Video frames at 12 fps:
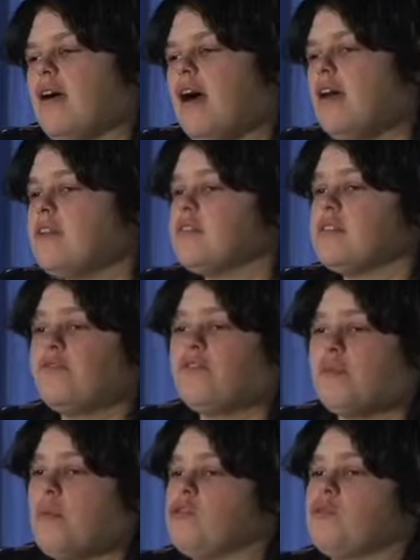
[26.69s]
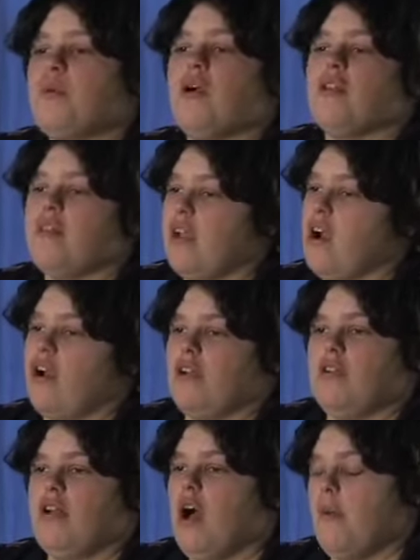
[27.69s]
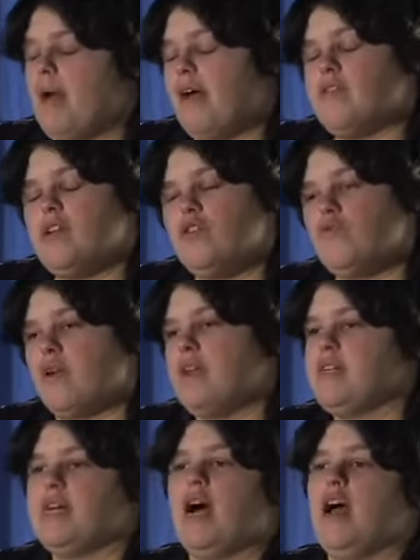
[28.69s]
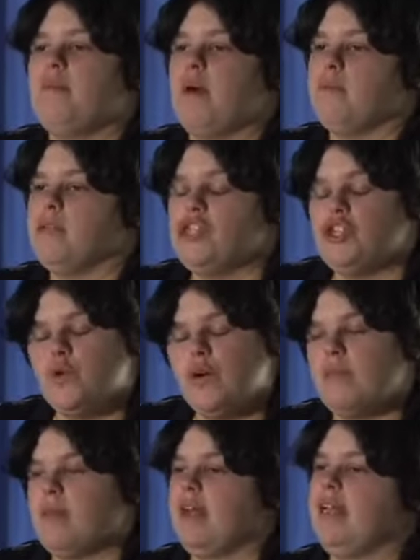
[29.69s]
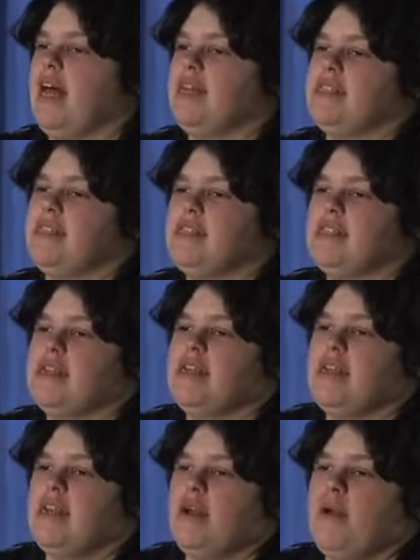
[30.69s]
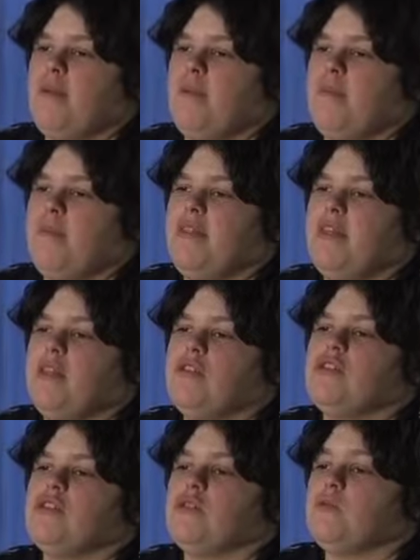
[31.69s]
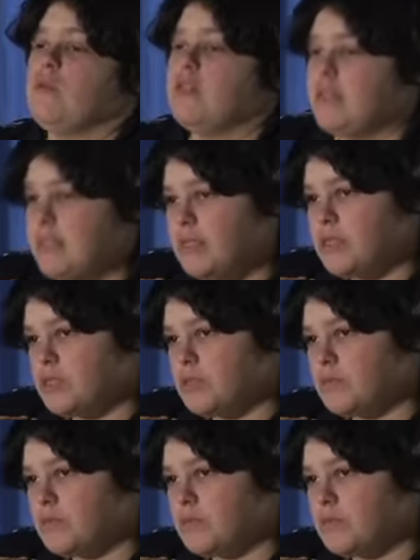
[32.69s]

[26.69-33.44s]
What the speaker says: Honestly, for the most part, they are. I'm having a great time, I'm enjoying my classes, but then there's this one teacher.